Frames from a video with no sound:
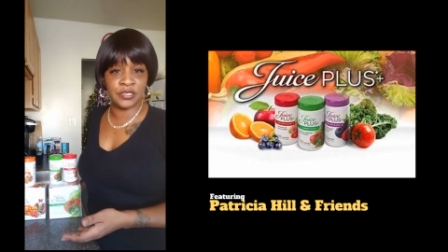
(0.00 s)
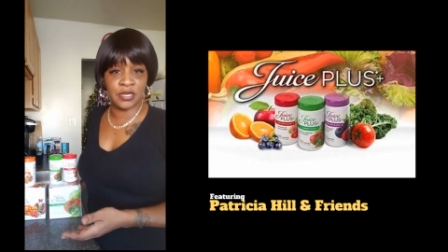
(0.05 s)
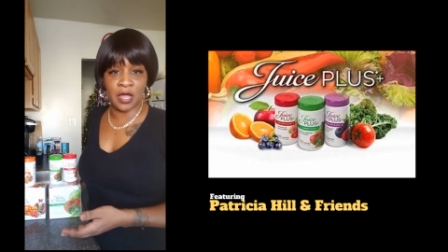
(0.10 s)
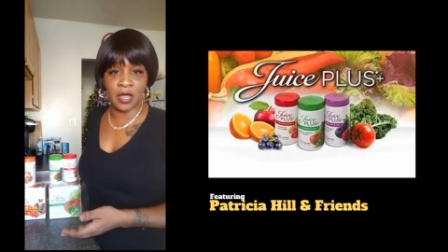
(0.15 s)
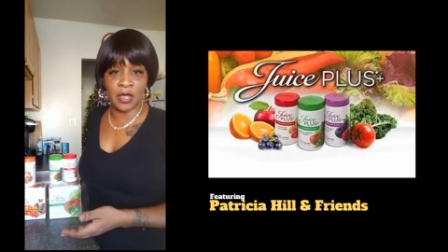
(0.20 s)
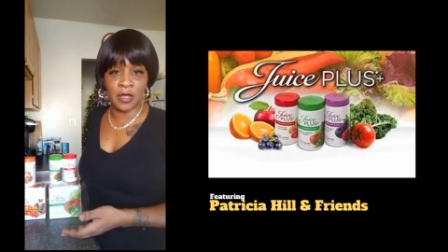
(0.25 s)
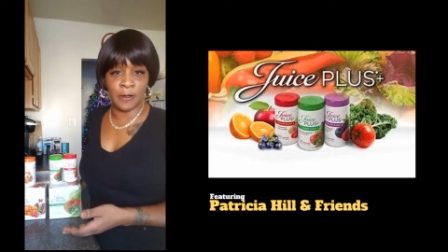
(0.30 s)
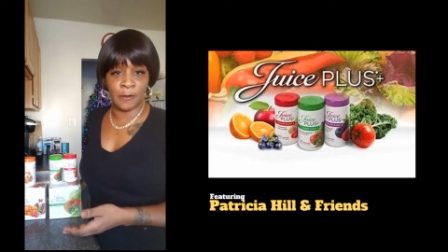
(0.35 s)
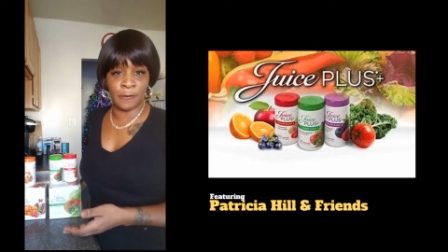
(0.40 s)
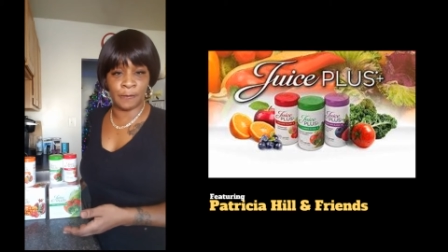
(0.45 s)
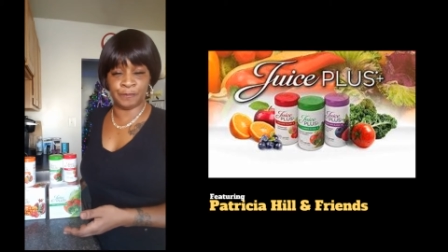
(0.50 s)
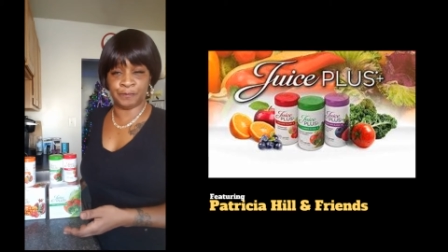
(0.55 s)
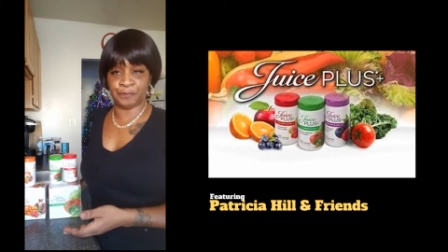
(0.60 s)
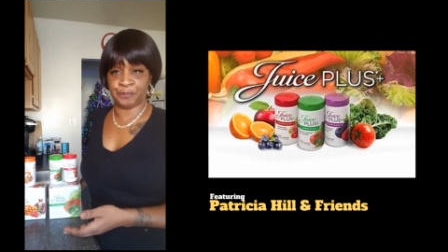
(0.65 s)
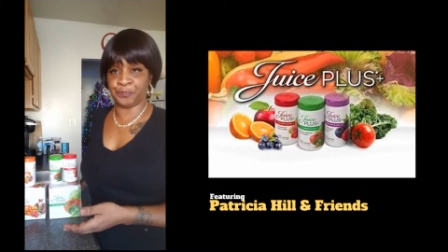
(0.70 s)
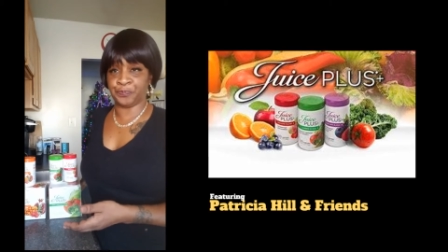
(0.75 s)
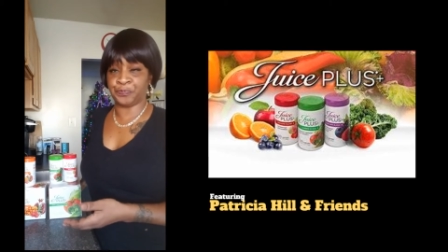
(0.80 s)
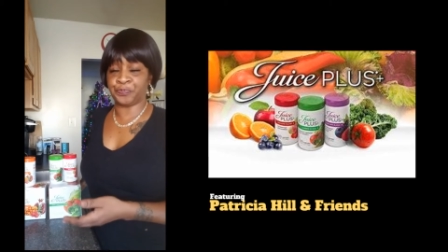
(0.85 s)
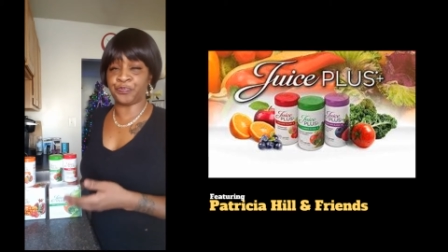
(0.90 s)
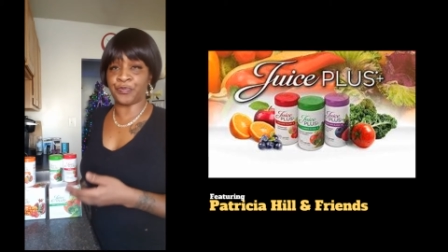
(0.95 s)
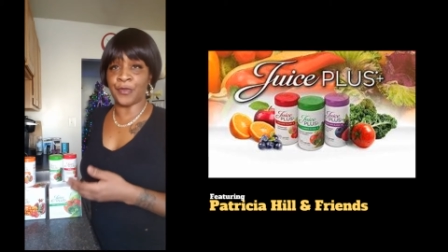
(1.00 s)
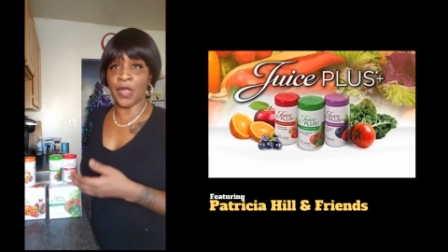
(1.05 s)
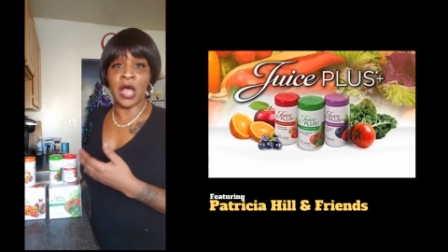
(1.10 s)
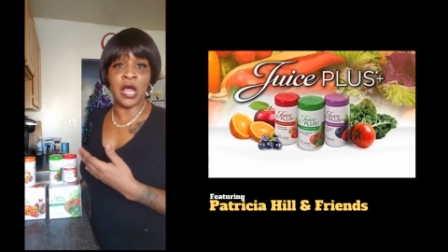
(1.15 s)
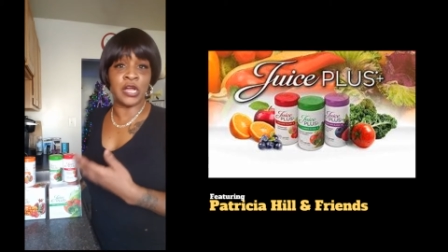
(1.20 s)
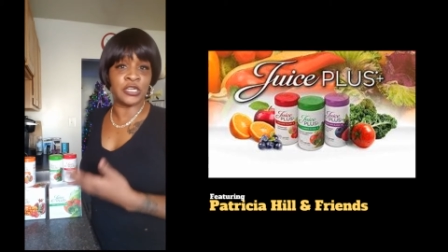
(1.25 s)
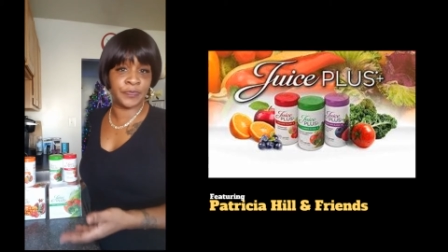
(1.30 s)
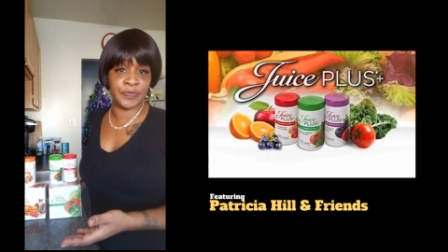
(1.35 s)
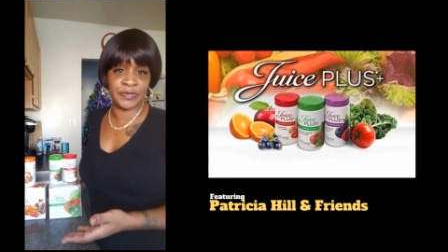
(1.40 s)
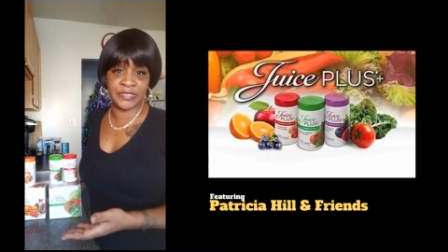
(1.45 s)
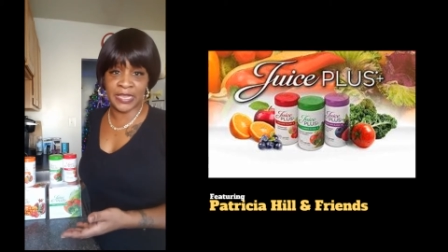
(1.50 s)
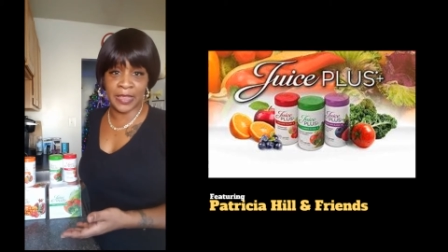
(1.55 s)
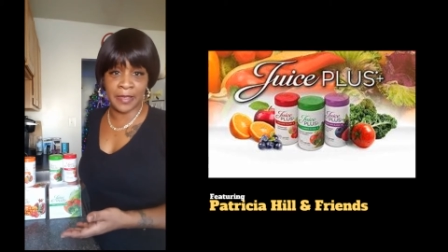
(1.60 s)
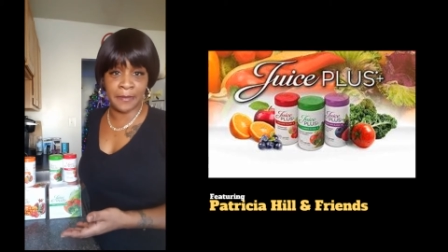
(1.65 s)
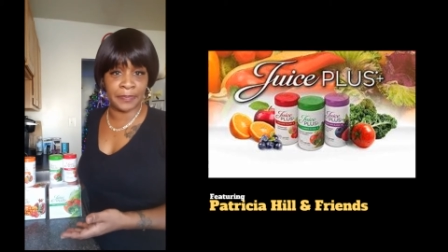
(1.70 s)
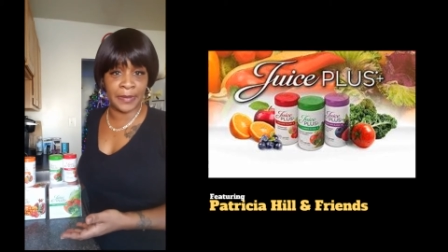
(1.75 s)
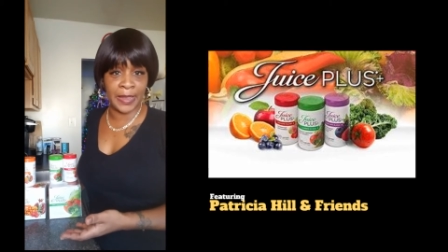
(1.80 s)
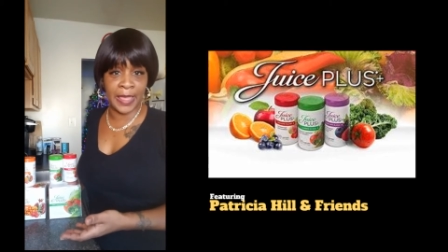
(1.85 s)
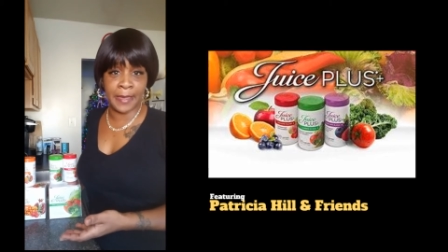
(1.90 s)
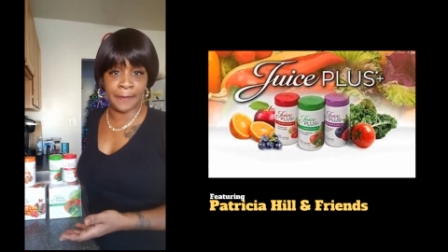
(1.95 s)
100% um,
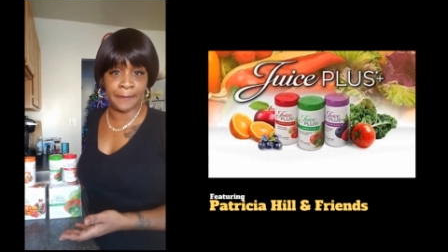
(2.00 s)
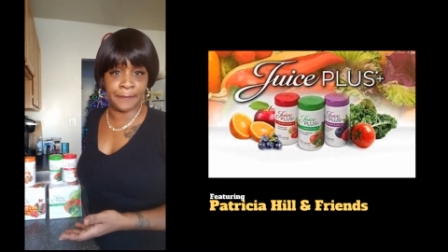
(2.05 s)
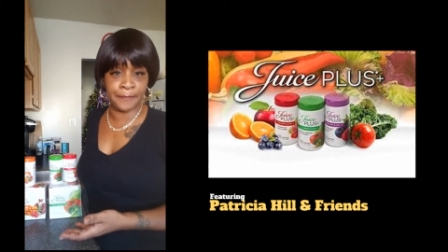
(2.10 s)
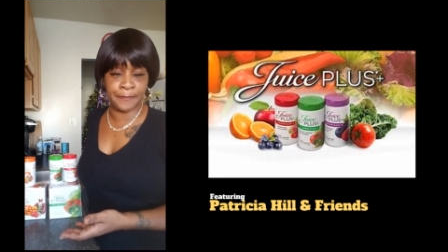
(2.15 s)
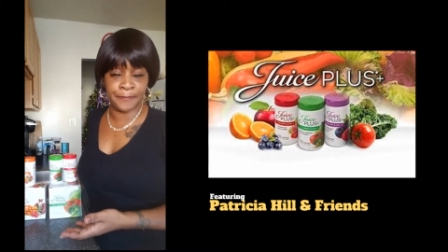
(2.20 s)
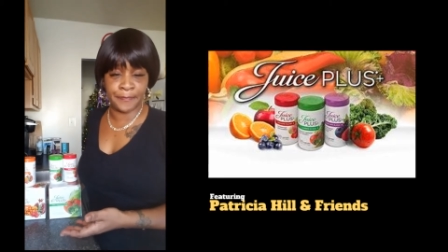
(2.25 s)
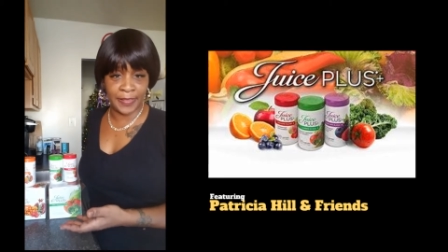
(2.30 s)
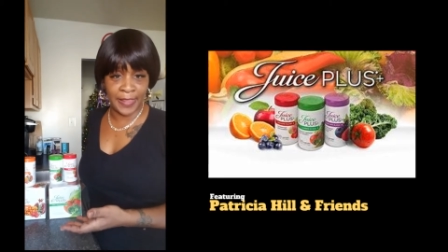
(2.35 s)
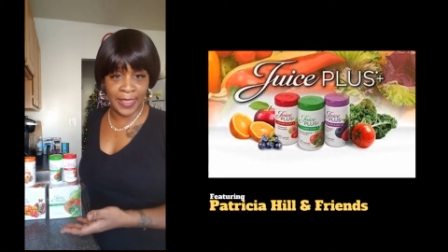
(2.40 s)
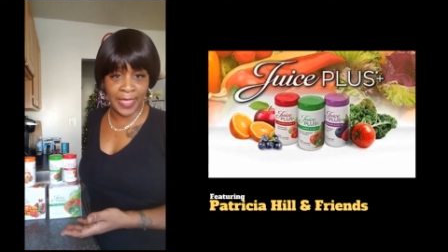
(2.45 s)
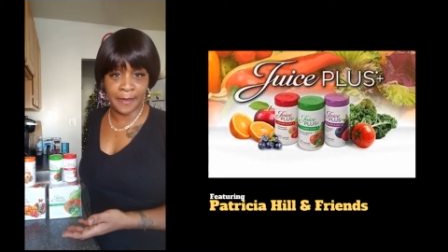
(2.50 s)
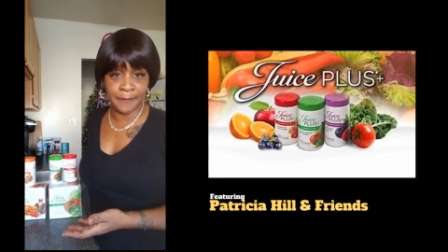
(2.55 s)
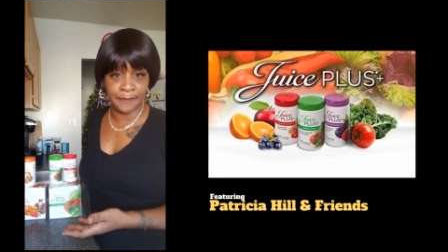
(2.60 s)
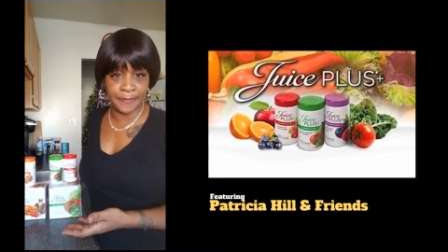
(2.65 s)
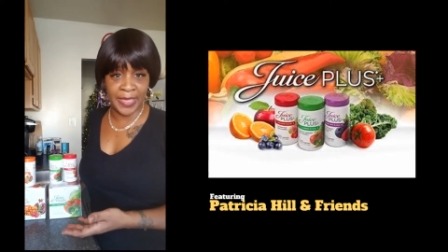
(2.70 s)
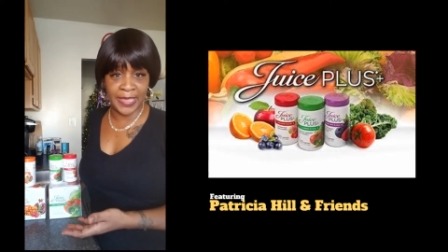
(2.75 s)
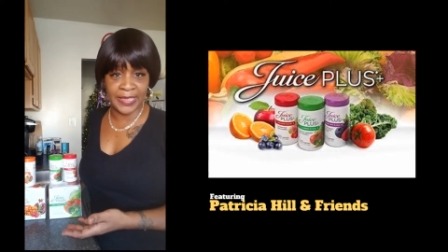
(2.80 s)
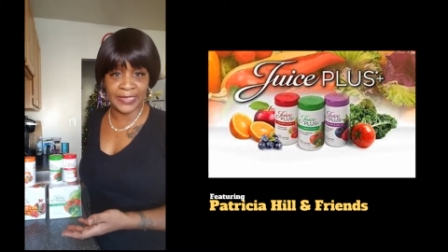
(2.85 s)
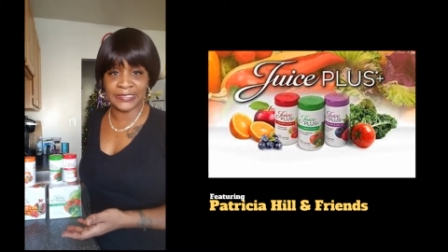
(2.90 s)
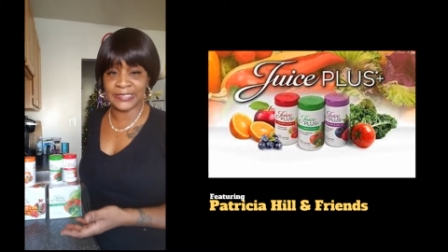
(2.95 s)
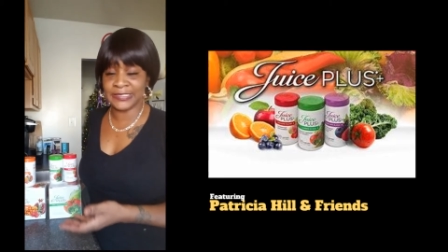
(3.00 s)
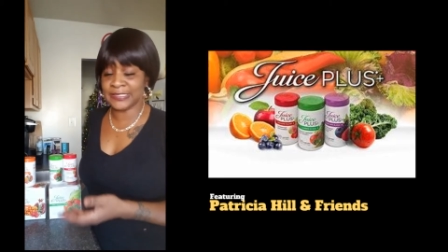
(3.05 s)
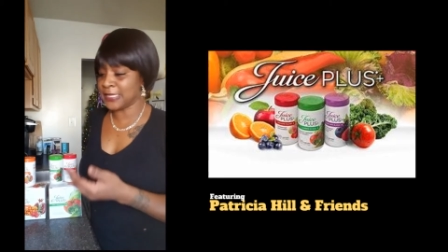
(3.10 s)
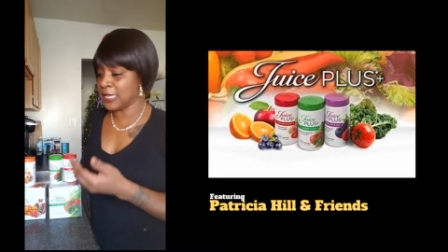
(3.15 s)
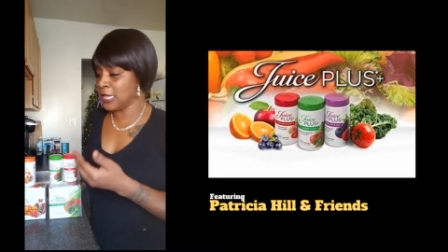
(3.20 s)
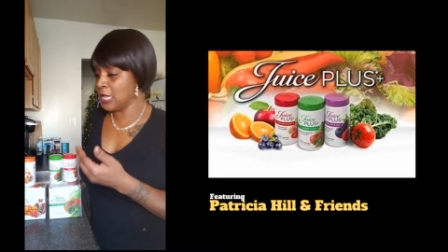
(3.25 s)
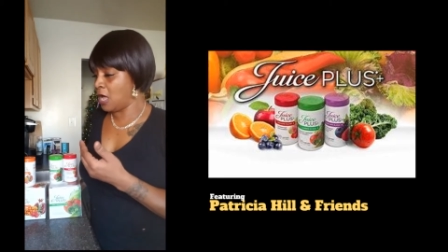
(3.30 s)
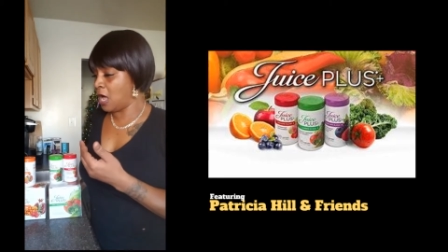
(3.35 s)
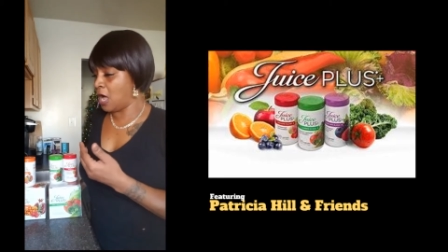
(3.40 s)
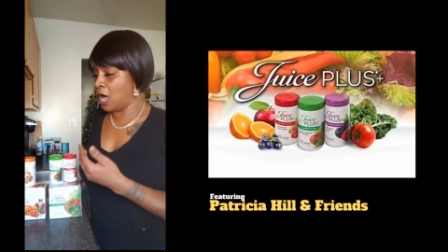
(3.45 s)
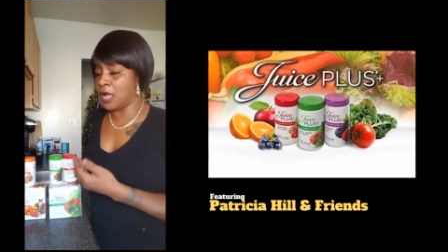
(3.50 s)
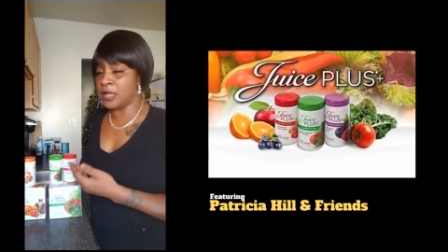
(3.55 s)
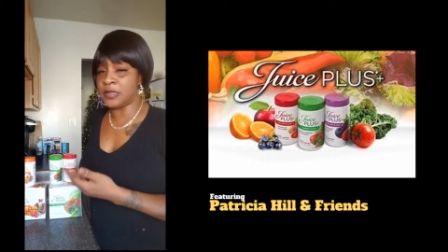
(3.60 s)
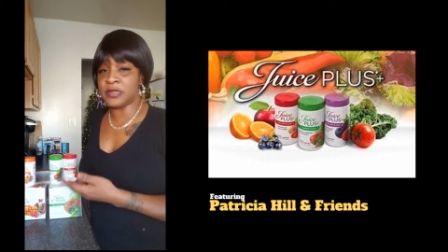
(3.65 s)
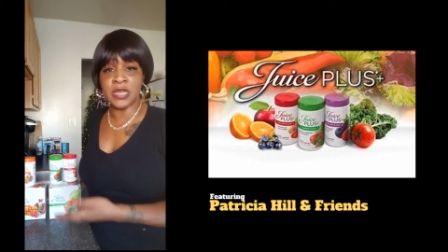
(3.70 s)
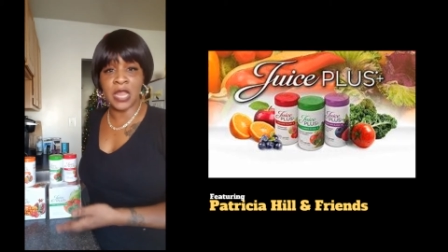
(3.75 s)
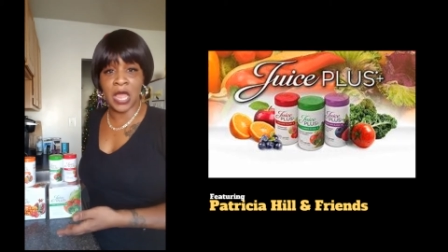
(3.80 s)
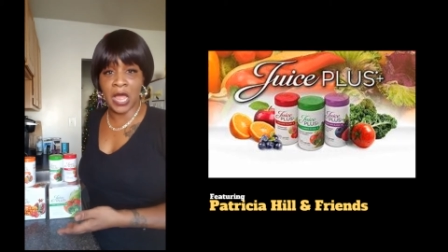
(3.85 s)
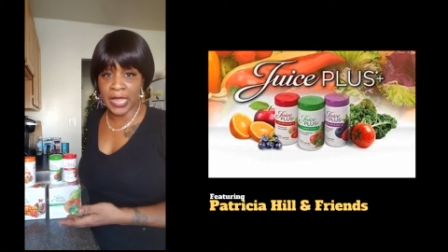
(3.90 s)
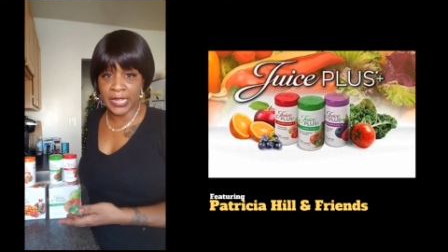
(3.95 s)
plant plant based, uh,
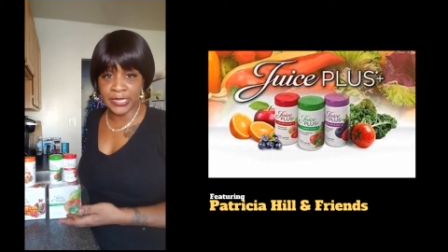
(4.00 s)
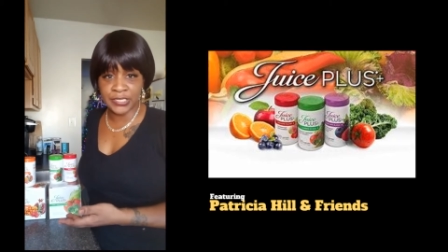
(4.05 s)
non